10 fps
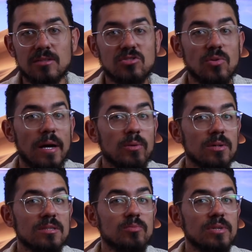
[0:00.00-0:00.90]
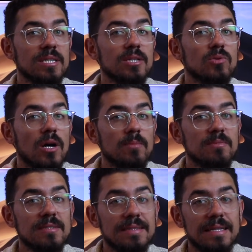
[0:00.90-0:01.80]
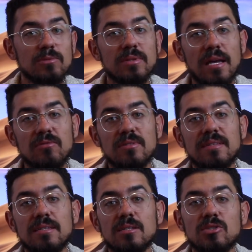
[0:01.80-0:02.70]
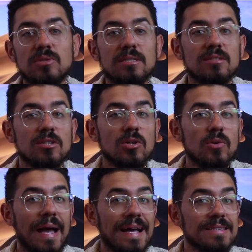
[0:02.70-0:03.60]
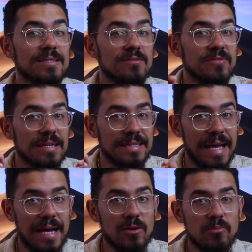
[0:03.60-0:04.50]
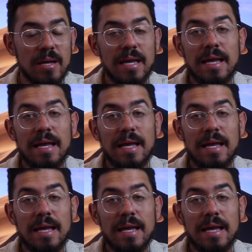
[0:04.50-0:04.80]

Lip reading: So I want to bring you up to date with everything you need to know as of now